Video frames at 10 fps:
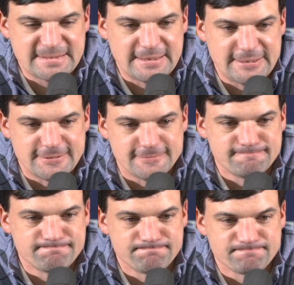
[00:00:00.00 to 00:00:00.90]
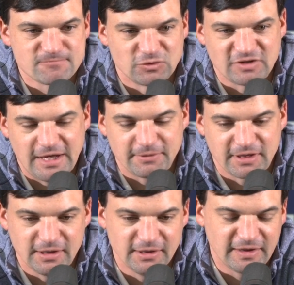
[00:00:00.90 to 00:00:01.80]
So it's
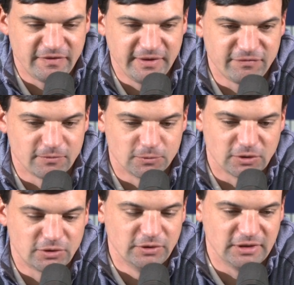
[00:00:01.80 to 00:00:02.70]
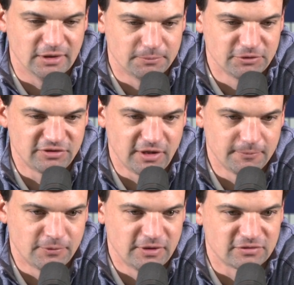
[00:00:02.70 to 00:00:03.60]
complicated. I think from a recruiting number standpoint,